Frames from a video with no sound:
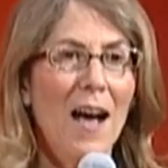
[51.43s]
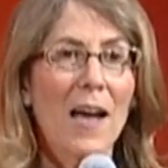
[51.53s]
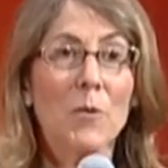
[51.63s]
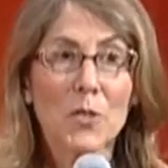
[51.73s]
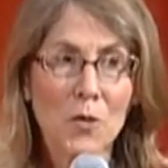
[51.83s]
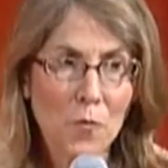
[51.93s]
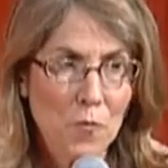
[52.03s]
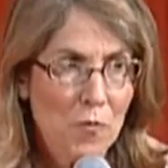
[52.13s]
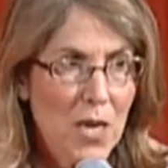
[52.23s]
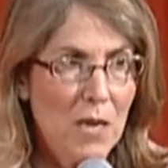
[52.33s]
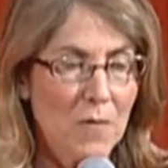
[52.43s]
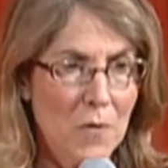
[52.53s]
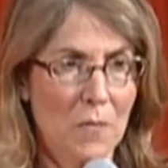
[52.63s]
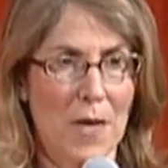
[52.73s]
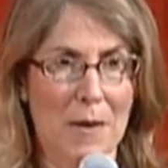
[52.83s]
I was the freak of
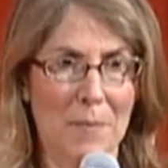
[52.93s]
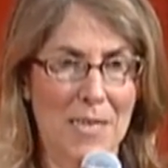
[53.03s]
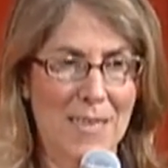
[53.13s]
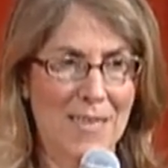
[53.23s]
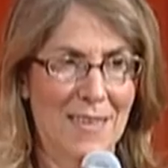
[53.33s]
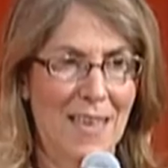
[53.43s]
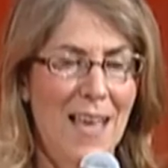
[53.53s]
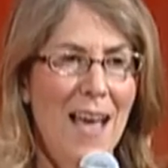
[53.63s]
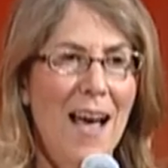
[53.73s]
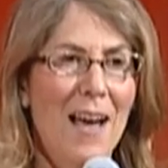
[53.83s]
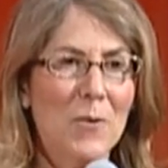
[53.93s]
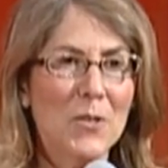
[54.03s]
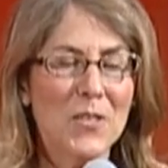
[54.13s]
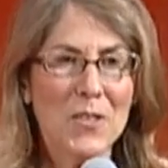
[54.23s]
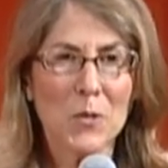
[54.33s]
the family. I
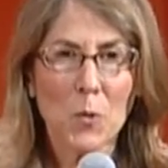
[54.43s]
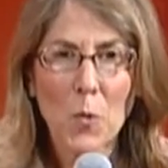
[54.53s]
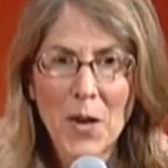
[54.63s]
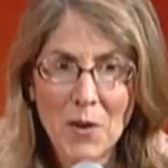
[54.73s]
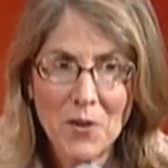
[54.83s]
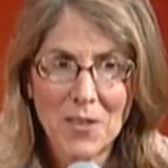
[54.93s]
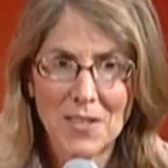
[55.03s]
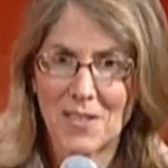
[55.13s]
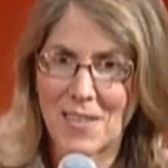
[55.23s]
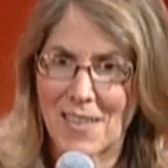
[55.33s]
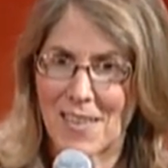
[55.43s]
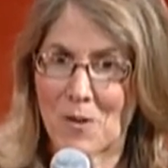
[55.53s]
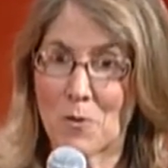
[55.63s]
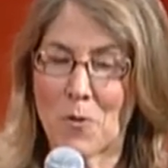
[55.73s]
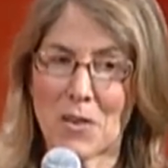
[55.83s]
was this weird little
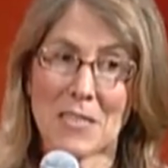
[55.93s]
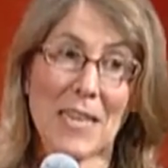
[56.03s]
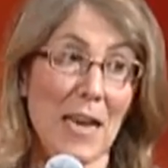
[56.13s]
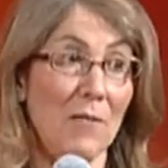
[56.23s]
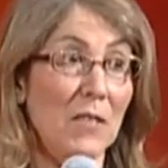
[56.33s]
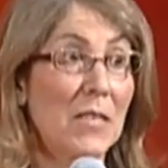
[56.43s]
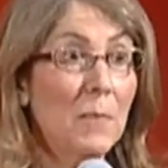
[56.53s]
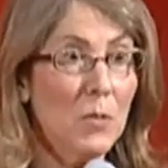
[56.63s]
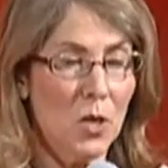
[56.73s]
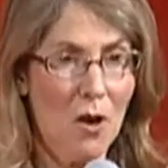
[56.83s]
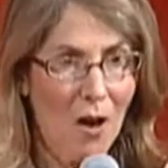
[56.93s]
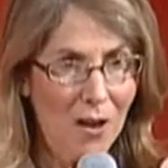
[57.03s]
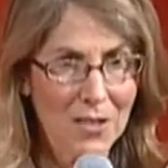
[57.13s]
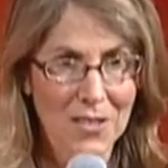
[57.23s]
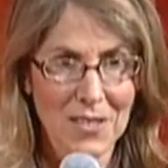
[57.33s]
kid who wanted to have deep
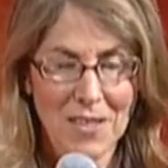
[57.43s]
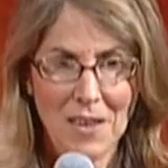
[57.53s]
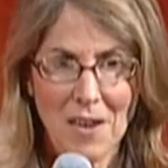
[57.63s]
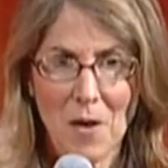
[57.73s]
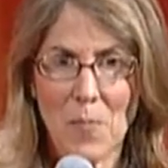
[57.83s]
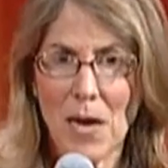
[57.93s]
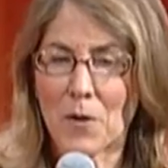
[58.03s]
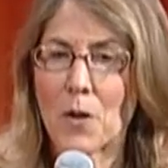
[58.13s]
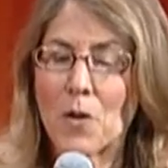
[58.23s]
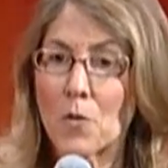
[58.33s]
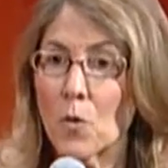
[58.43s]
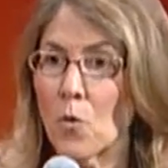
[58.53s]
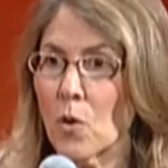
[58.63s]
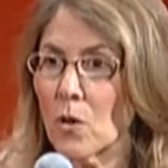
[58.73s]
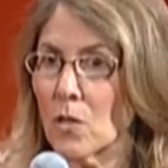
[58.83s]
talks about the
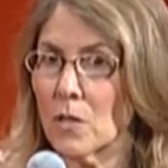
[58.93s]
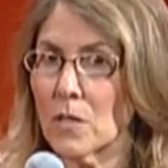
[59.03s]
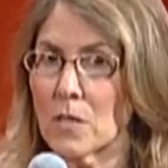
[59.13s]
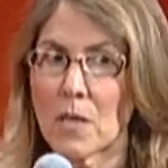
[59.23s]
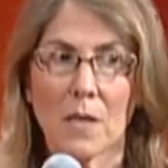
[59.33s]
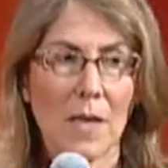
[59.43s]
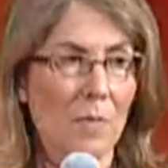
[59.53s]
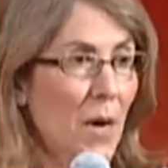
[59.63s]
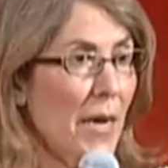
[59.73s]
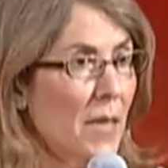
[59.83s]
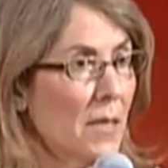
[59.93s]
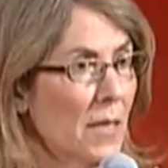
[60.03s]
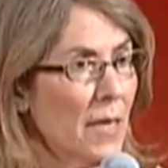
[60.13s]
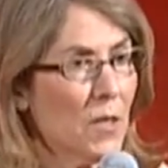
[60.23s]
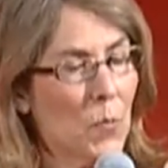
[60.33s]
worlds that might
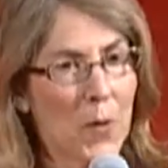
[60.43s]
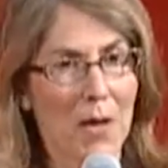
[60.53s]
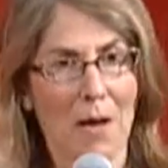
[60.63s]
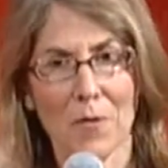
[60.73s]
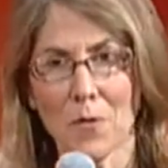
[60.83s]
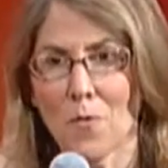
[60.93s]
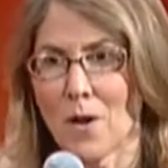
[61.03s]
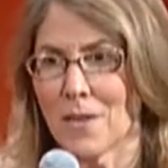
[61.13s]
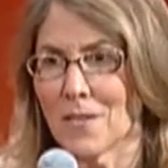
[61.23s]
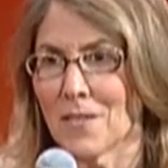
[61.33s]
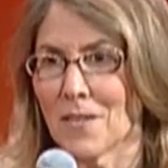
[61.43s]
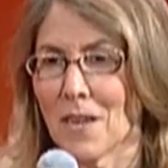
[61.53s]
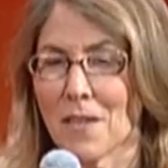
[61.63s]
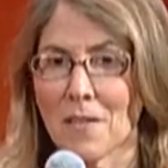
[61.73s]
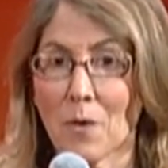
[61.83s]
exist beyond the
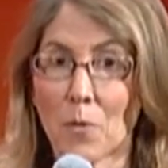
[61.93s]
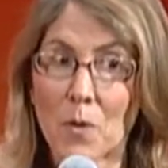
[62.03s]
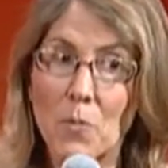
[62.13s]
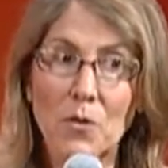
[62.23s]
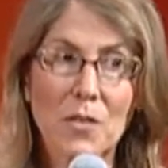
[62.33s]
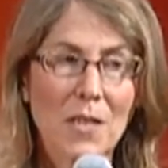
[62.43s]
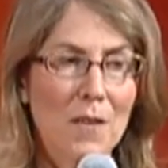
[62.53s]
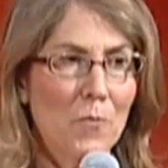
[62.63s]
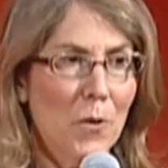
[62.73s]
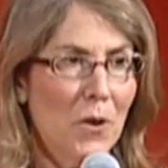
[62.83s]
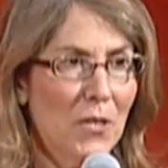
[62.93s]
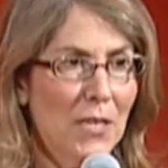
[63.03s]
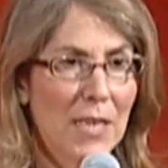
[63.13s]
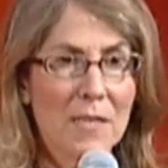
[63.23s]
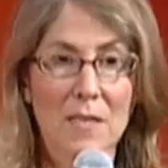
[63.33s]
ones that we perceive with our
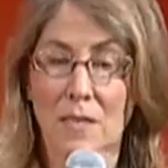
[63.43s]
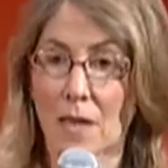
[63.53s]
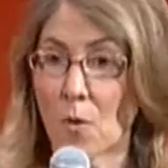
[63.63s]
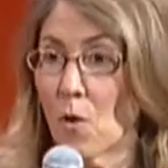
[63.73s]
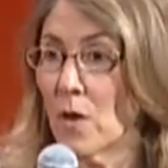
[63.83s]
senses. I